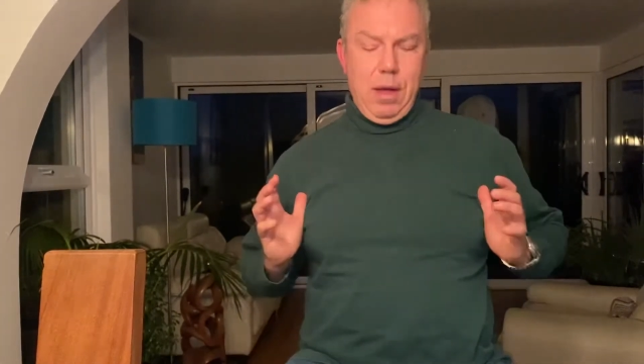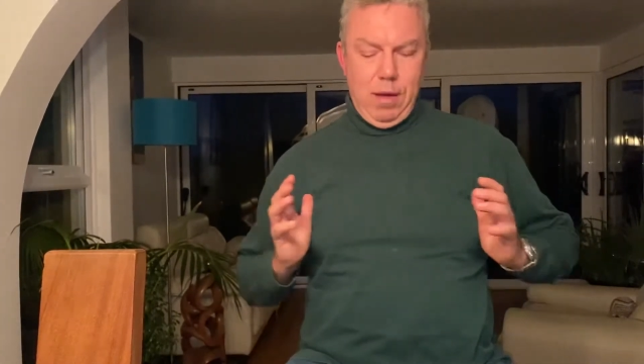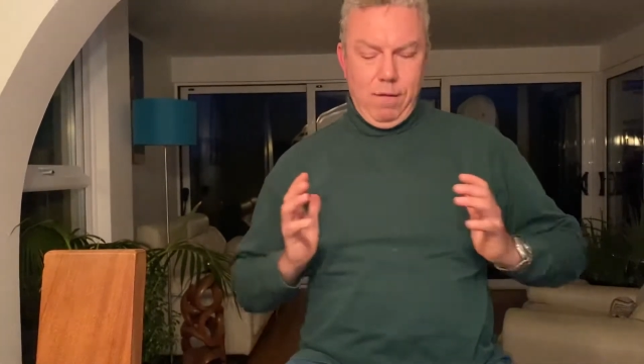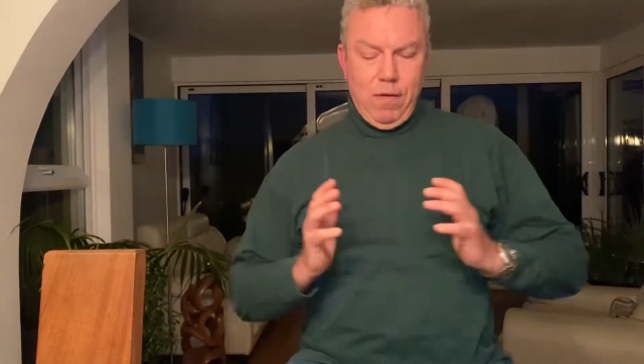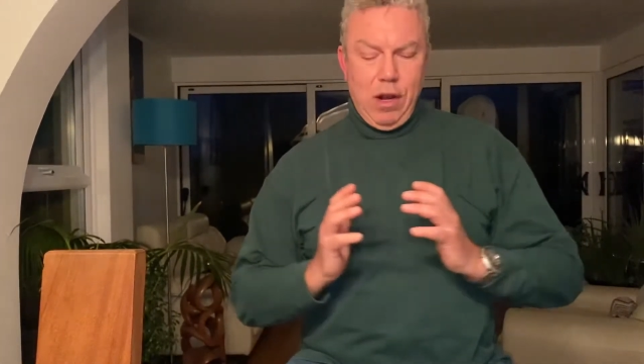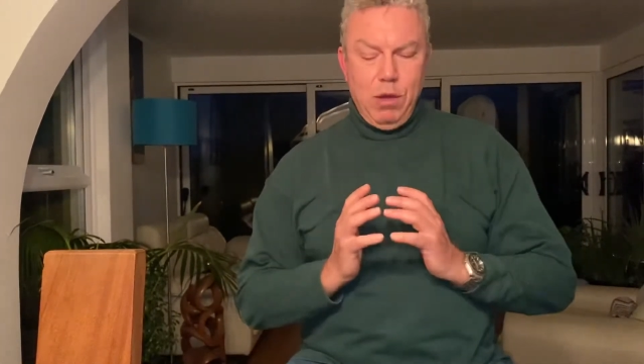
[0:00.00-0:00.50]

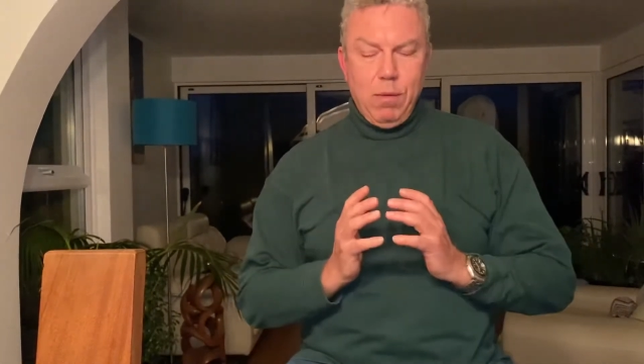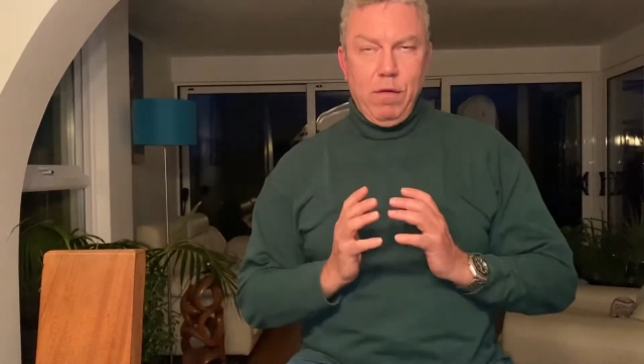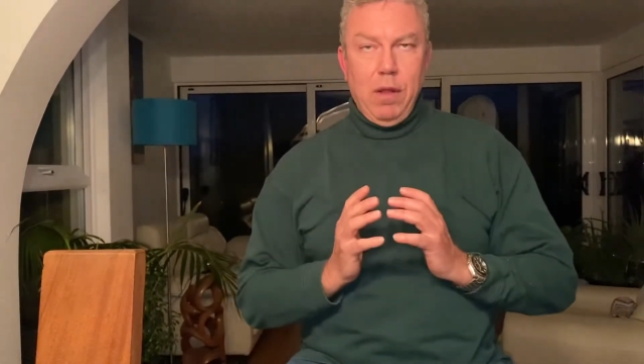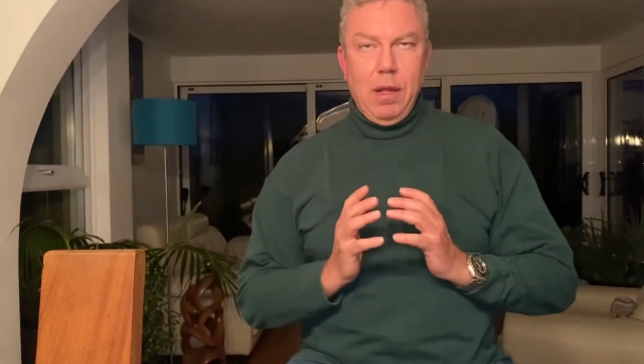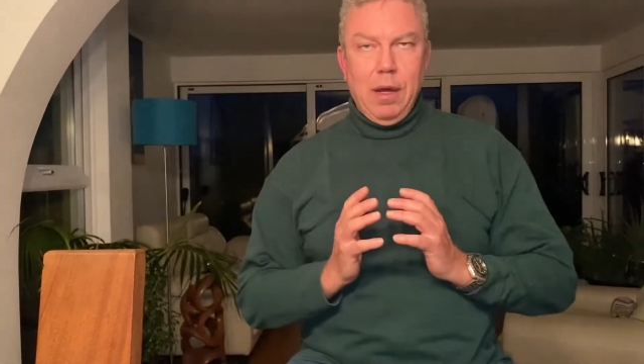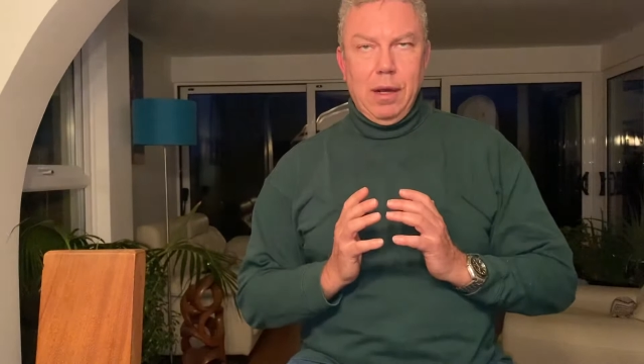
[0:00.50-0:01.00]
volume of
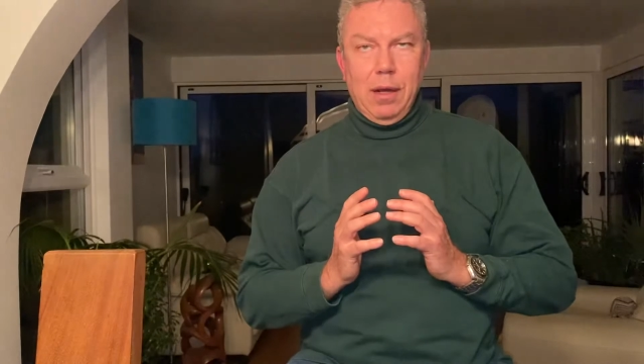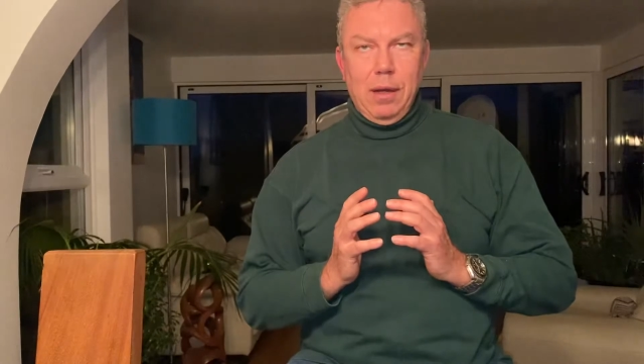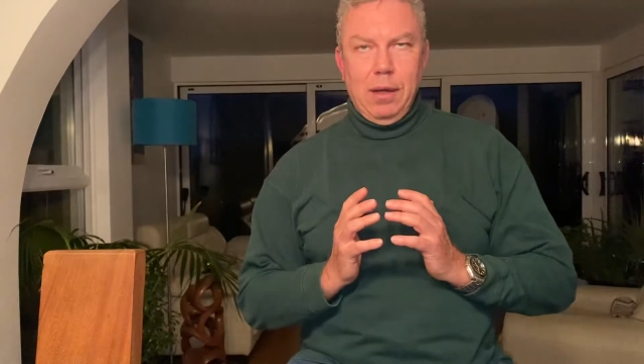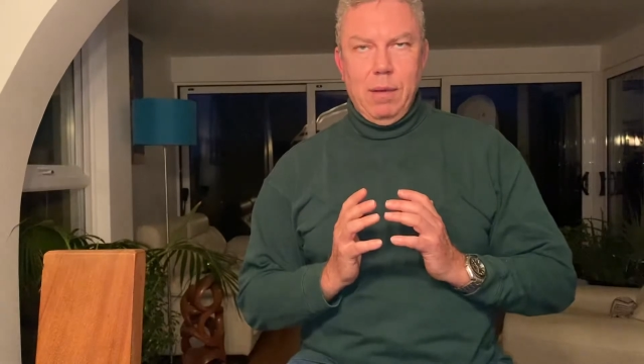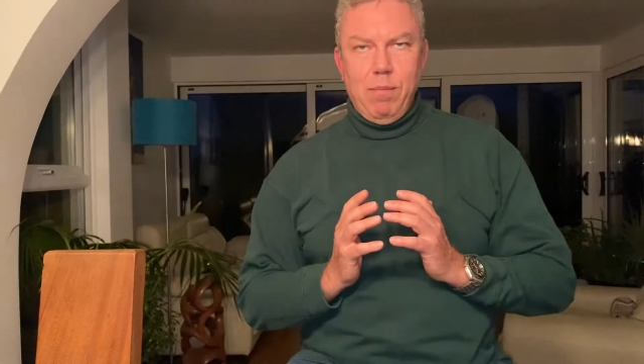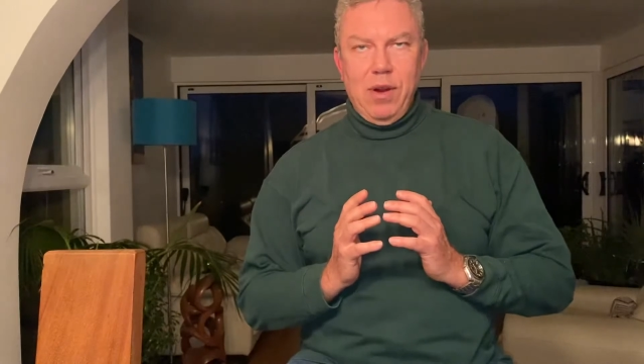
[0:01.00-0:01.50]
the lung
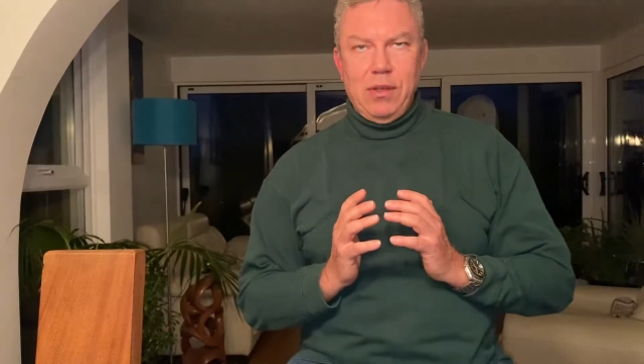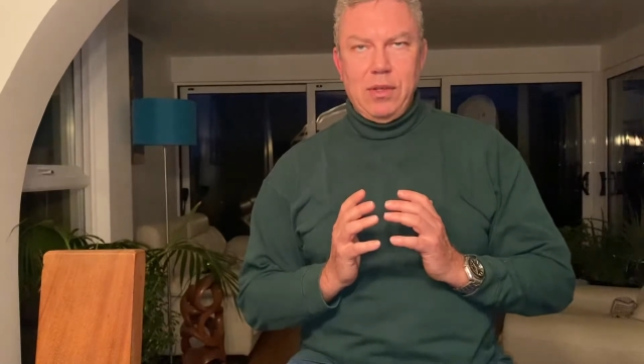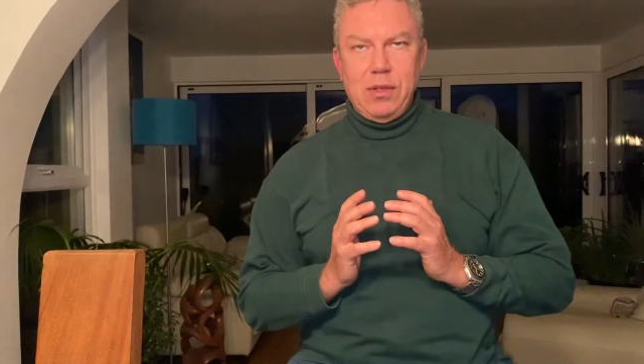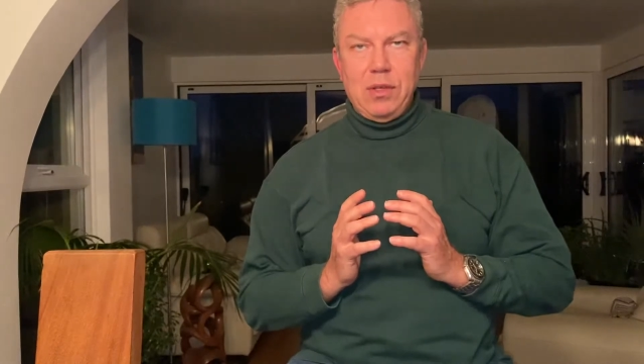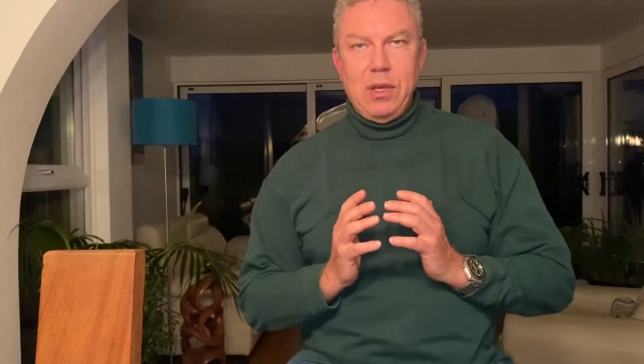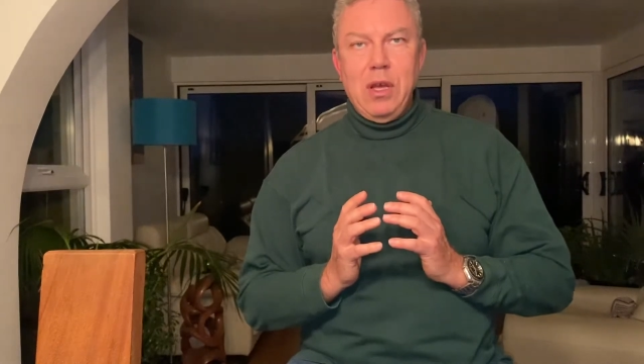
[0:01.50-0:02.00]

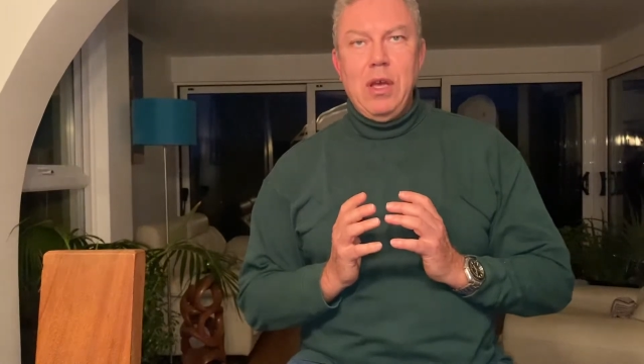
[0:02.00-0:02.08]
compresses,